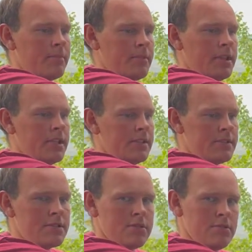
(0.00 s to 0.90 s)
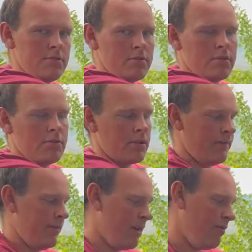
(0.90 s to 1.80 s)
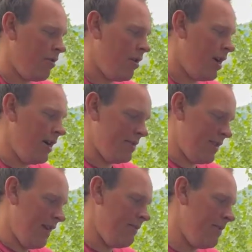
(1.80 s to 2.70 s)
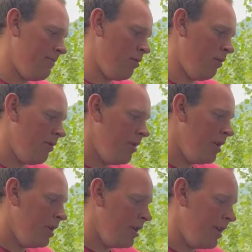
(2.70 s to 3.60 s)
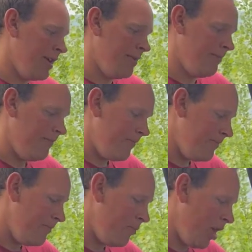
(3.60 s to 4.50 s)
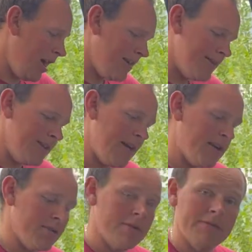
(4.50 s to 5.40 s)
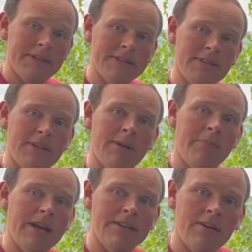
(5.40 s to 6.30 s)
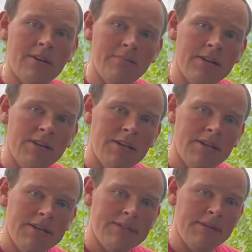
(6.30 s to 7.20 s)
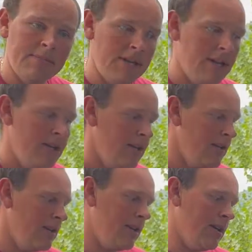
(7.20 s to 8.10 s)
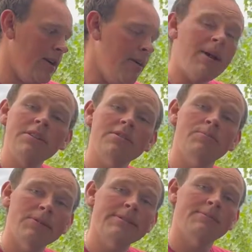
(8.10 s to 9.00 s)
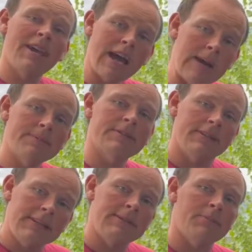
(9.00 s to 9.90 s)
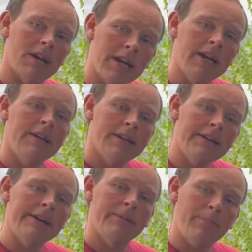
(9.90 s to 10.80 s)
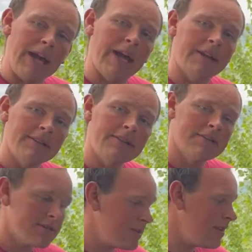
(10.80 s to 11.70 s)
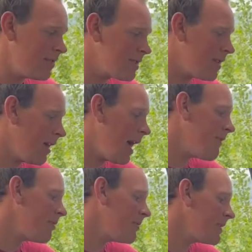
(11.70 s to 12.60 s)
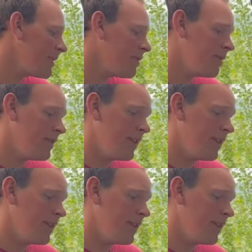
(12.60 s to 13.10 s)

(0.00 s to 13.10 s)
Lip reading: into the one on the firewall. I just have them both blocked. I don't know if that's going to come back to haunt me someday. I might just put some caps in my bag, just, you know, so I have them because I know that they